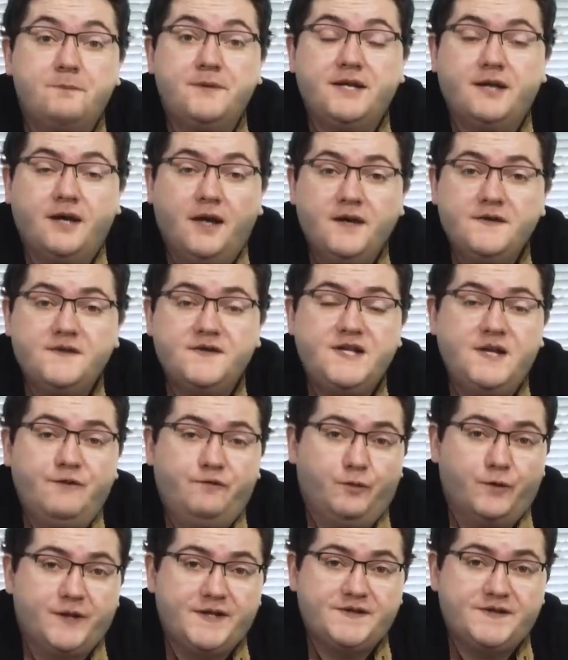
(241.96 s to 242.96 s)
Because the
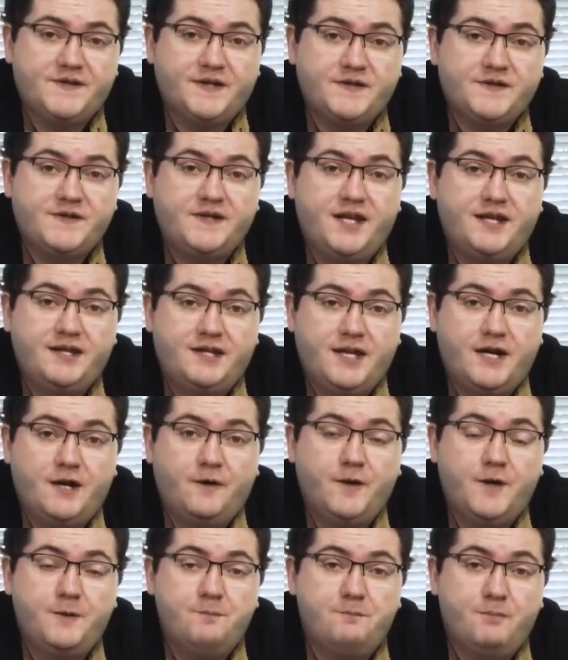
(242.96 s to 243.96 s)
DF-26 can
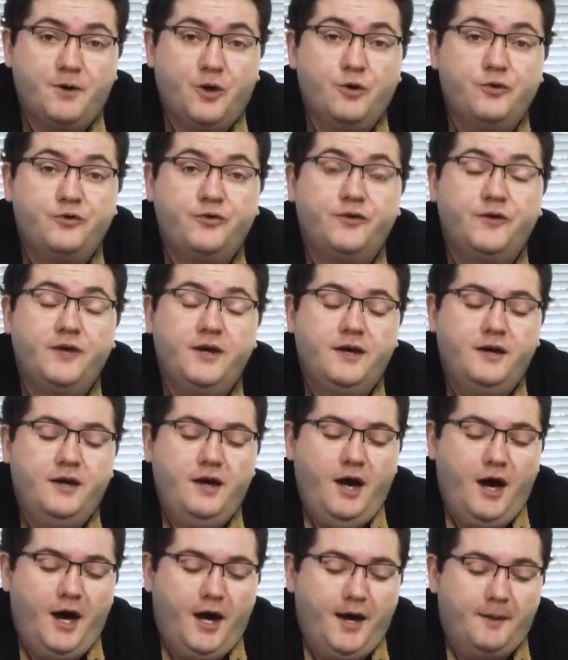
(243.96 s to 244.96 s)
carry both
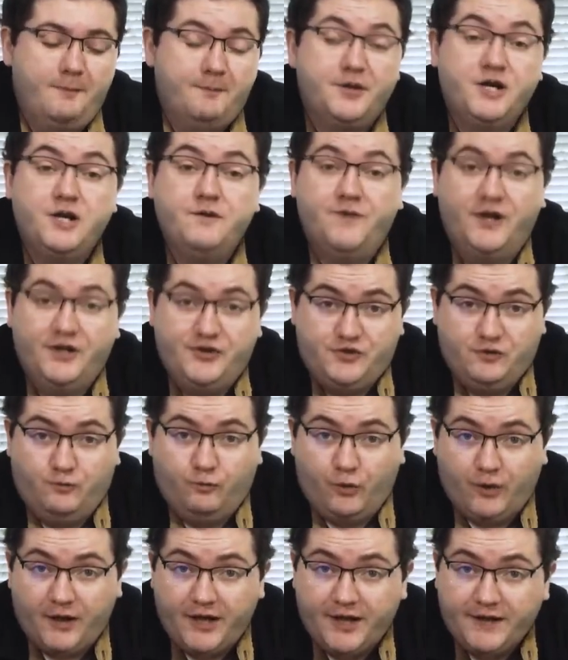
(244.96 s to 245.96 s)
uh, conventional
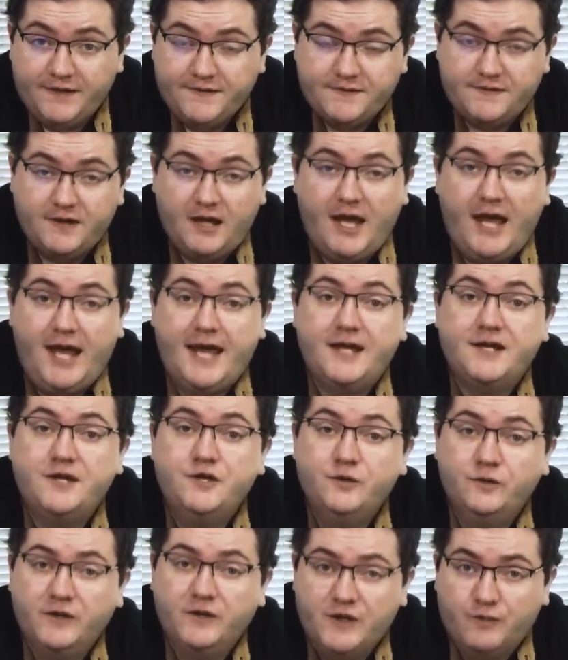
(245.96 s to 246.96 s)
warheads and
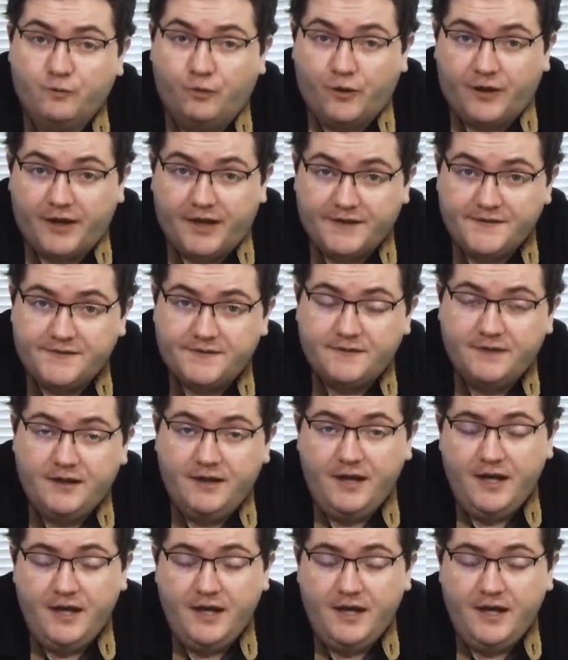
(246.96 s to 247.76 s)
nuclear warheads,